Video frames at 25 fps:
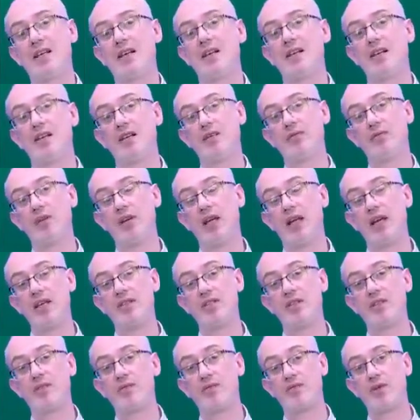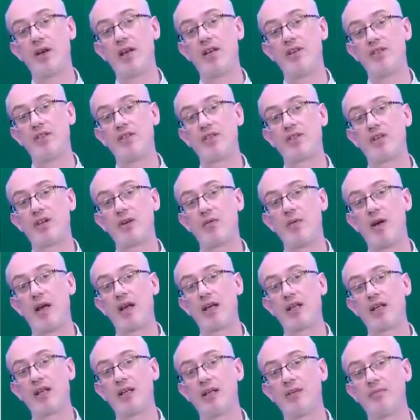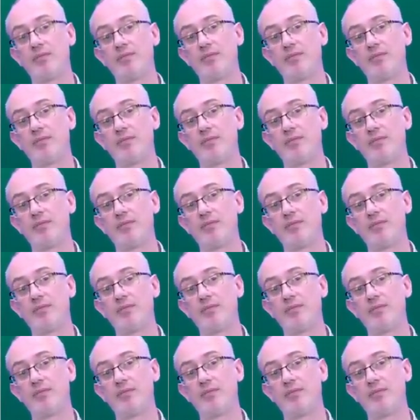art-related phrases correctly.